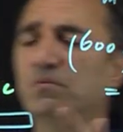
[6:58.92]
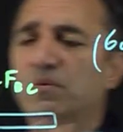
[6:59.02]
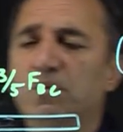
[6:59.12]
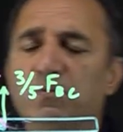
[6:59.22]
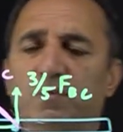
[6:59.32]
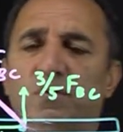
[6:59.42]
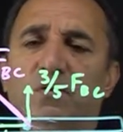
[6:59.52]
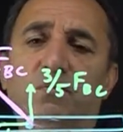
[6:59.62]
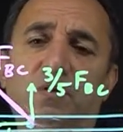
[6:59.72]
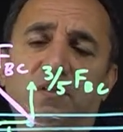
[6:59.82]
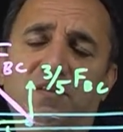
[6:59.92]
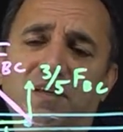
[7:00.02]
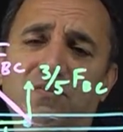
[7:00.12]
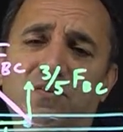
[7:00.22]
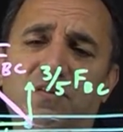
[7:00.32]
We might be wrong, but it
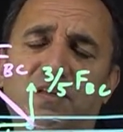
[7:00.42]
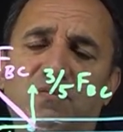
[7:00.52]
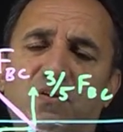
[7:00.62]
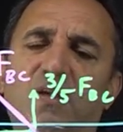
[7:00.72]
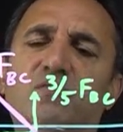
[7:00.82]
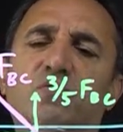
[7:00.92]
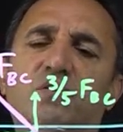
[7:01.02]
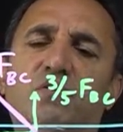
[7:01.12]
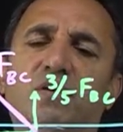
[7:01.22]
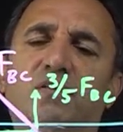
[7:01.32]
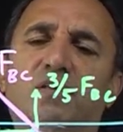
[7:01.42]
turns out that we are actually right,